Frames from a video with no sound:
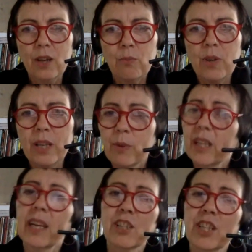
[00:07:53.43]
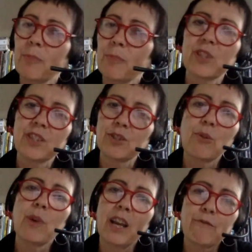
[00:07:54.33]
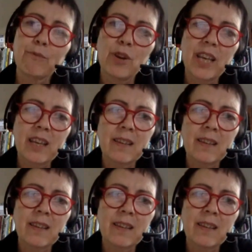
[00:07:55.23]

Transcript: we can actually build into a way of working.